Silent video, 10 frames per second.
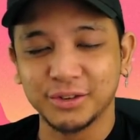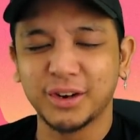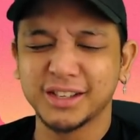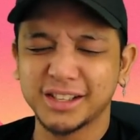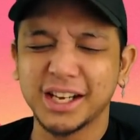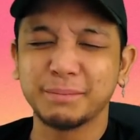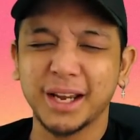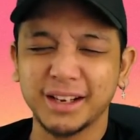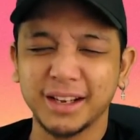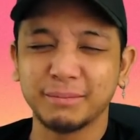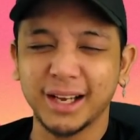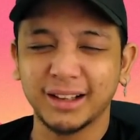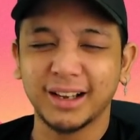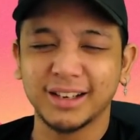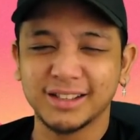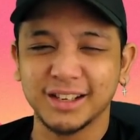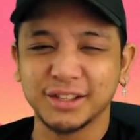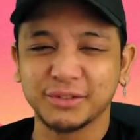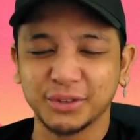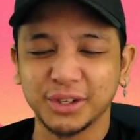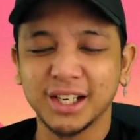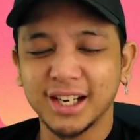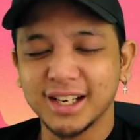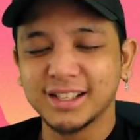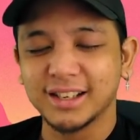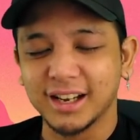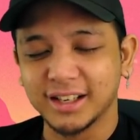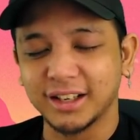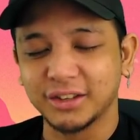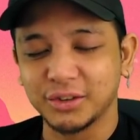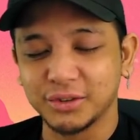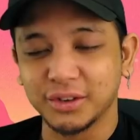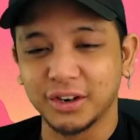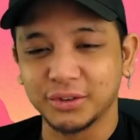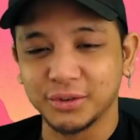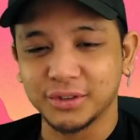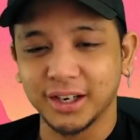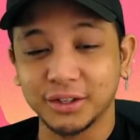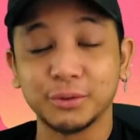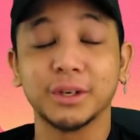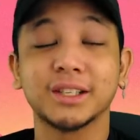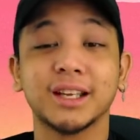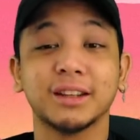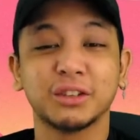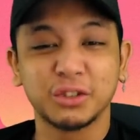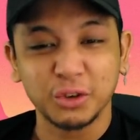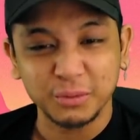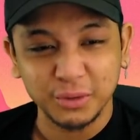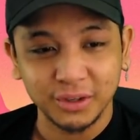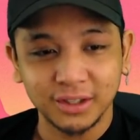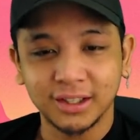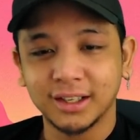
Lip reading: So honestly, it made a lot of sense for Sasuke to choose Naruto's side to extend the show more.